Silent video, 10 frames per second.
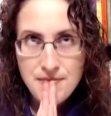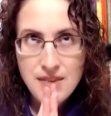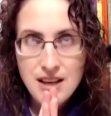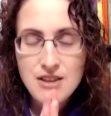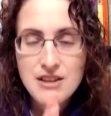
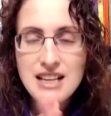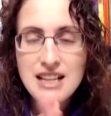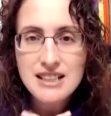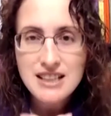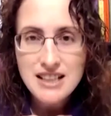you need
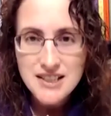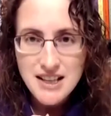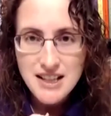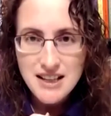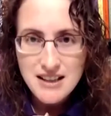to
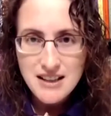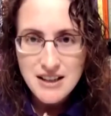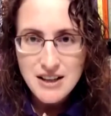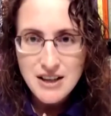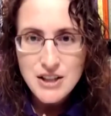listen
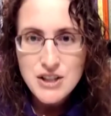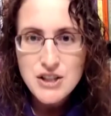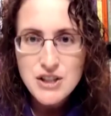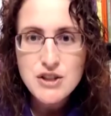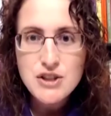
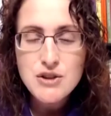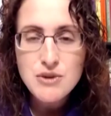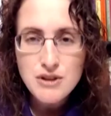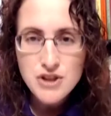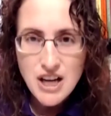to
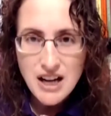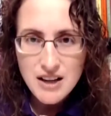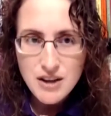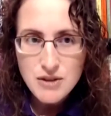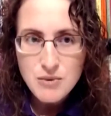your
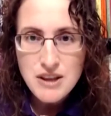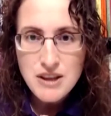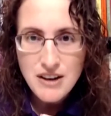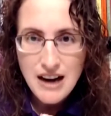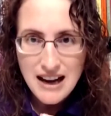child with your
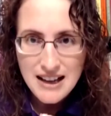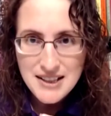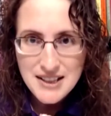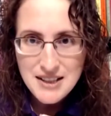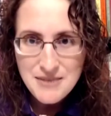
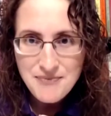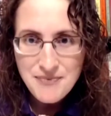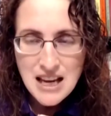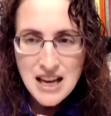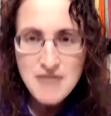eyes.
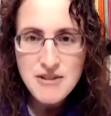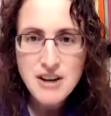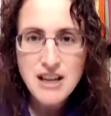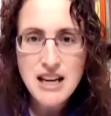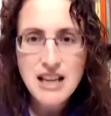If you're
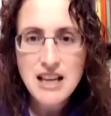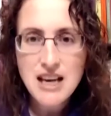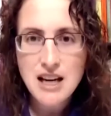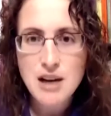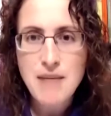getting
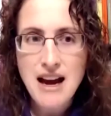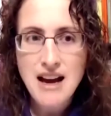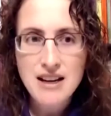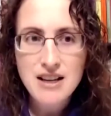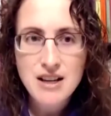kickback
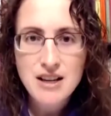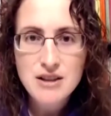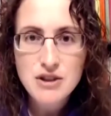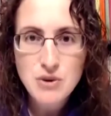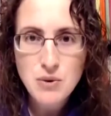
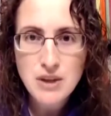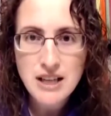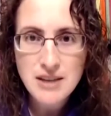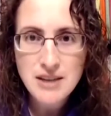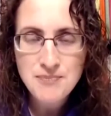schooling
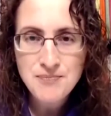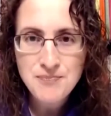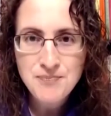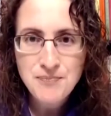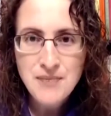them,
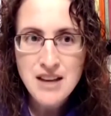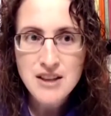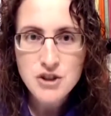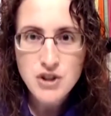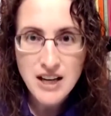they're
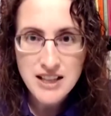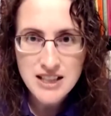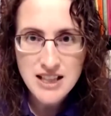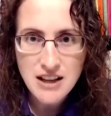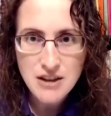trying to
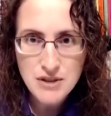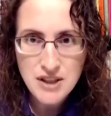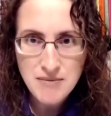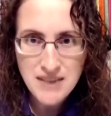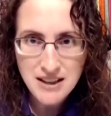tell you
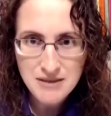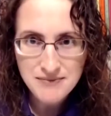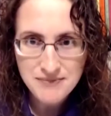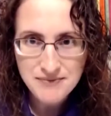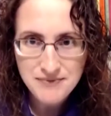something.
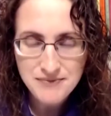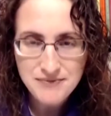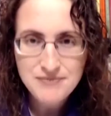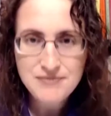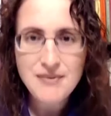
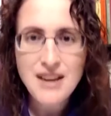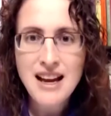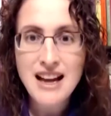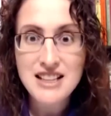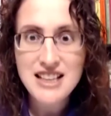
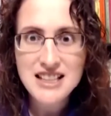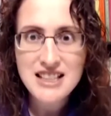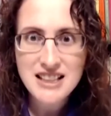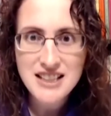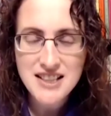And you need to
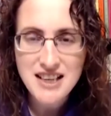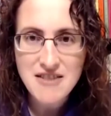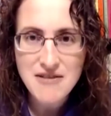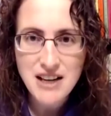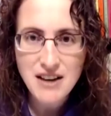listen and
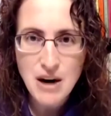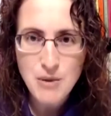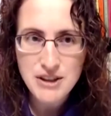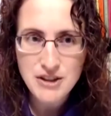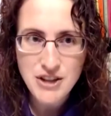figure out what
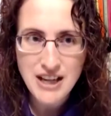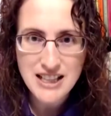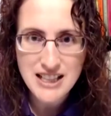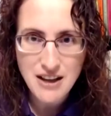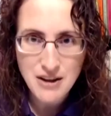they're trying to
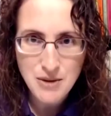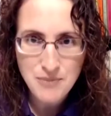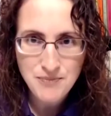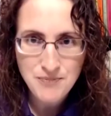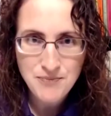tell you.
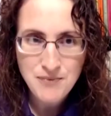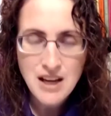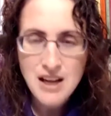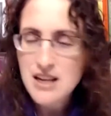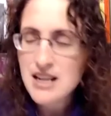
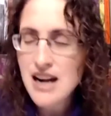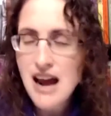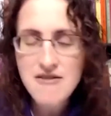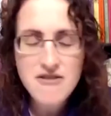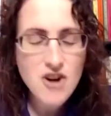
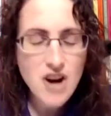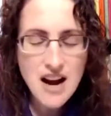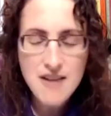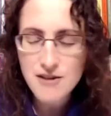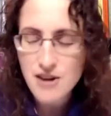Never,
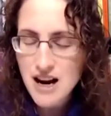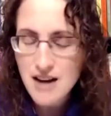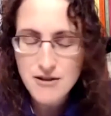ever, ever,